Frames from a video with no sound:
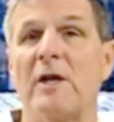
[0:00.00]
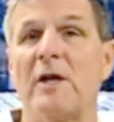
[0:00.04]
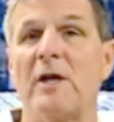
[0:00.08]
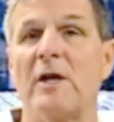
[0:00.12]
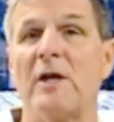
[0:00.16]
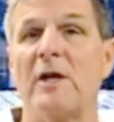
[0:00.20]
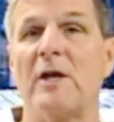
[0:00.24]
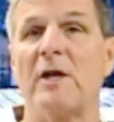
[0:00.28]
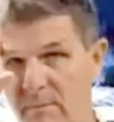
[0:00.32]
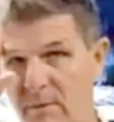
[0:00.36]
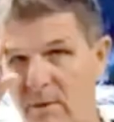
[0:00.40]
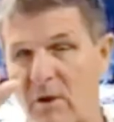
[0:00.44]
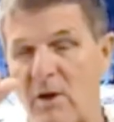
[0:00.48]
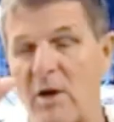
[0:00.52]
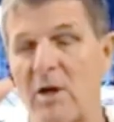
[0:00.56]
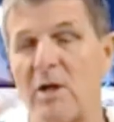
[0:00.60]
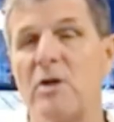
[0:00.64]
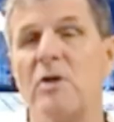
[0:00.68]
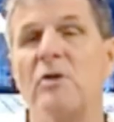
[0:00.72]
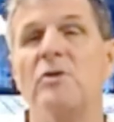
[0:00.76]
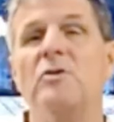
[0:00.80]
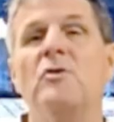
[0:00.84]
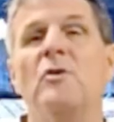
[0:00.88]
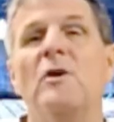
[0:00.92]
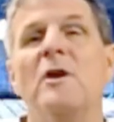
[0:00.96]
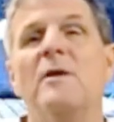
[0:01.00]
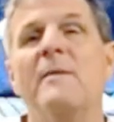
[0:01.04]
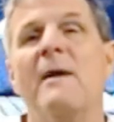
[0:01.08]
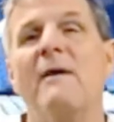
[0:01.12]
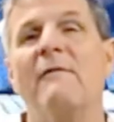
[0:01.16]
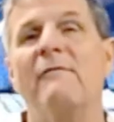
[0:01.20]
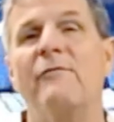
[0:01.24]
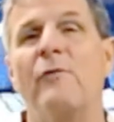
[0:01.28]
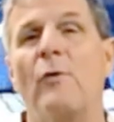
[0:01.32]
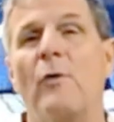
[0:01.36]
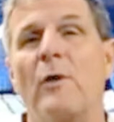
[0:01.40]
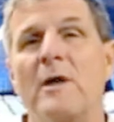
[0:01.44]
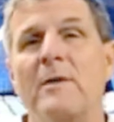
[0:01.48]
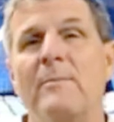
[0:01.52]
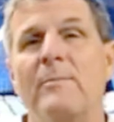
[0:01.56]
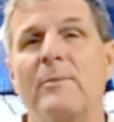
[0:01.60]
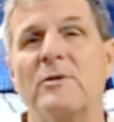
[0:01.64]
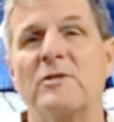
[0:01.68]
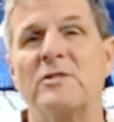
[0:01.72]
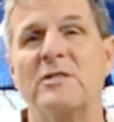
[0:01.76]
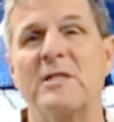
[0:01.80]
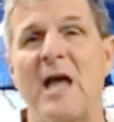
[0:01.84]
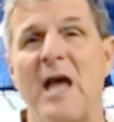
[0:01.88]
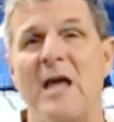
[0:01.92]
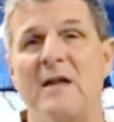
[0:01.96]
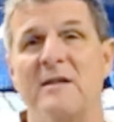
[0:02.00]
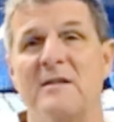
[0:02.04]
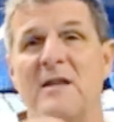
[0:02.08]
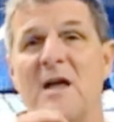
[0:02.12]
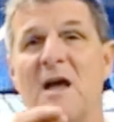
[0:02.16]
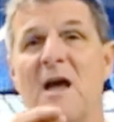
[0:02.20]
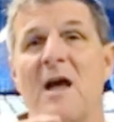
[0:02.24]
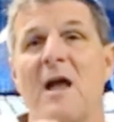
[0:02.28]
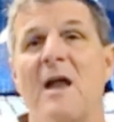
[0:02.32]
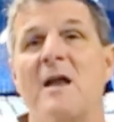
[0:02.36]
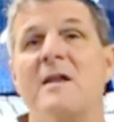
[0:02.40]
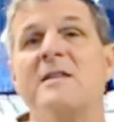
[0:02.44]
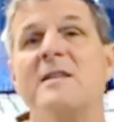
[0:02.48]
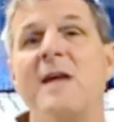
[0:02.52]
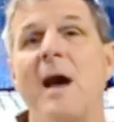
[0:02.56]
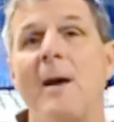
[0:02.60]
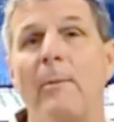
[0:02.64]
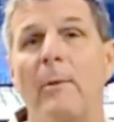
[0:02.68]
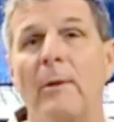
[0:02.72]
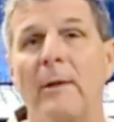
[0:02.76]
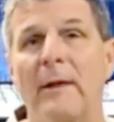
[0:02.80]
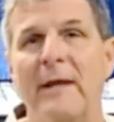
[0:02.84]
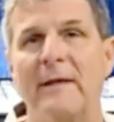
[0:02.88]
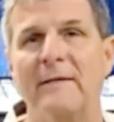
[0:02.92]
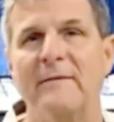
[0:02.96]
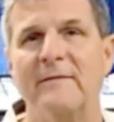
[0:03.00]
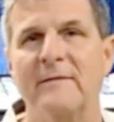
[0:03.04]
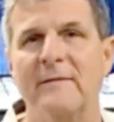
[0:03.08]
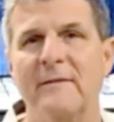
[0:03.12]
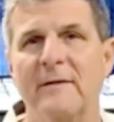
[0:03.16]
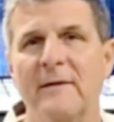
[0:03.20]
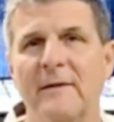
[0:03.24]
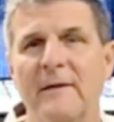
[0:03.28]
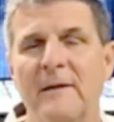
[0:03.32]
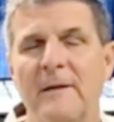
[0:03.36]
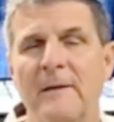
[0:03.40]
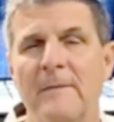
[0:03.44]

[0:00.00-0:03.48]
remember, you're doing about 40%. Double it.